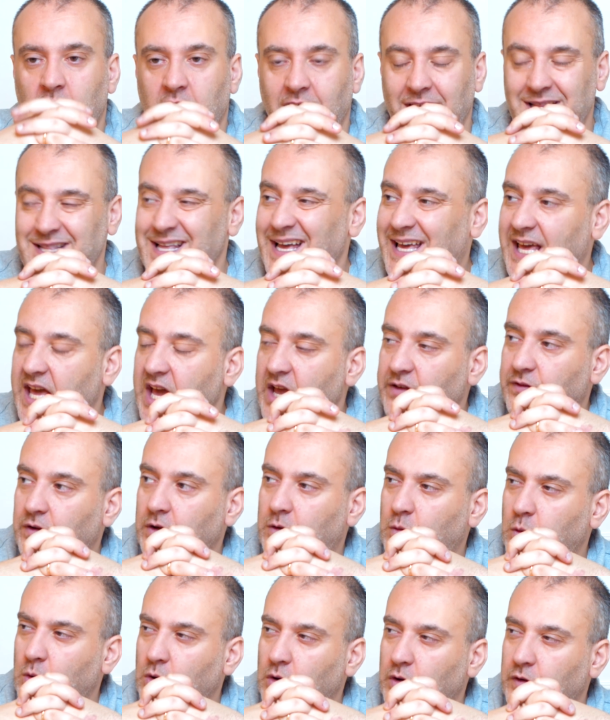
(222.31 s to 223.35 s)
In that case,
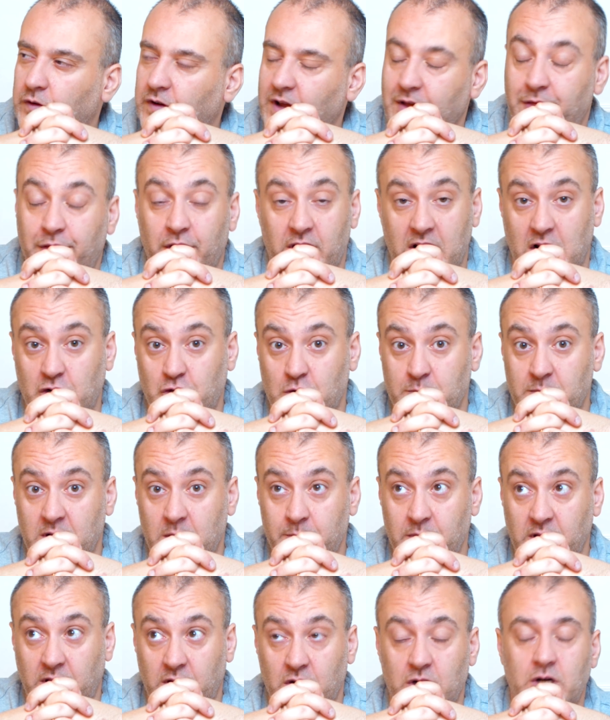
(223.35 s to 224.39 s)
it was a
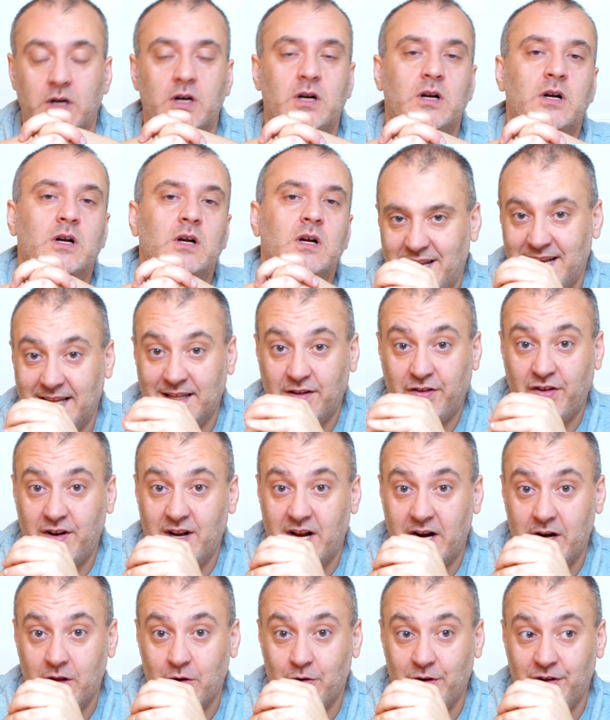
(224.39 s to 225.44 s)
300mm. Another
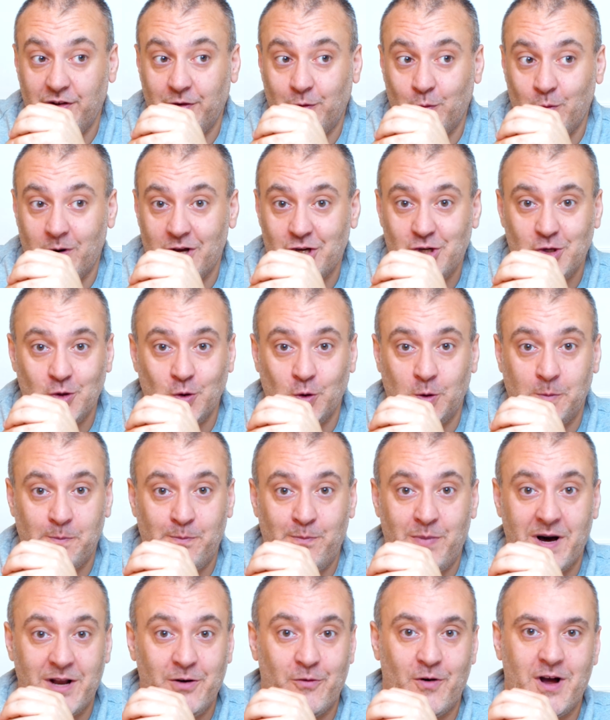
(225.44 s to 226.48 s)
scenario is when I shoot
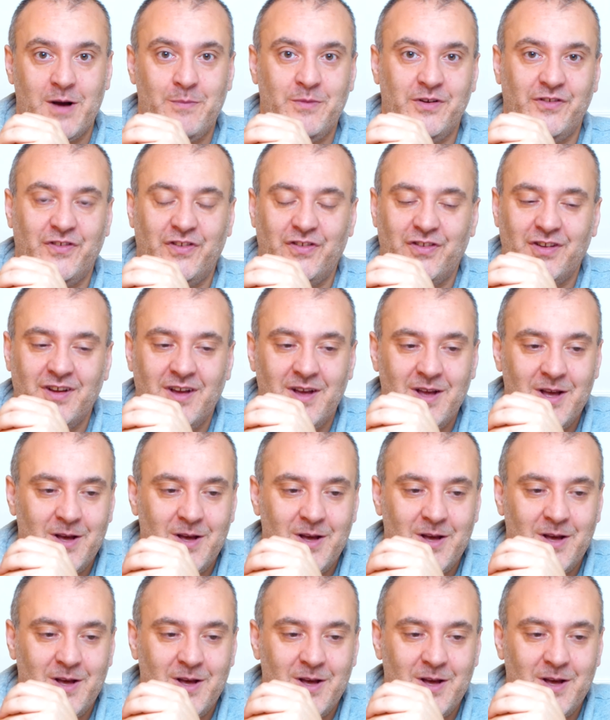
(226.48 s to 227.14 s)
panoramas,